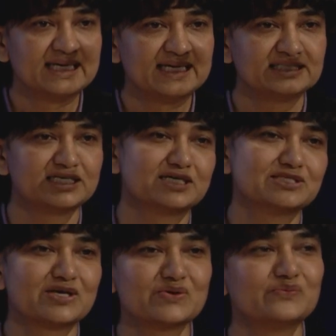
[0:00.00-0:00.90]
It
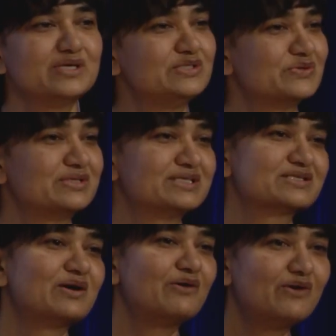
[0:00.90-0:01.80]
turns out we do
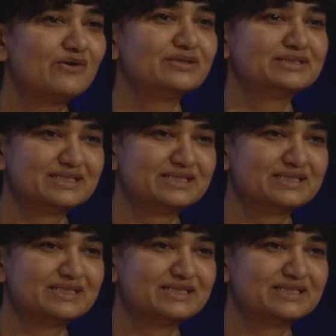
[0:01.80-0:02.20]
this all the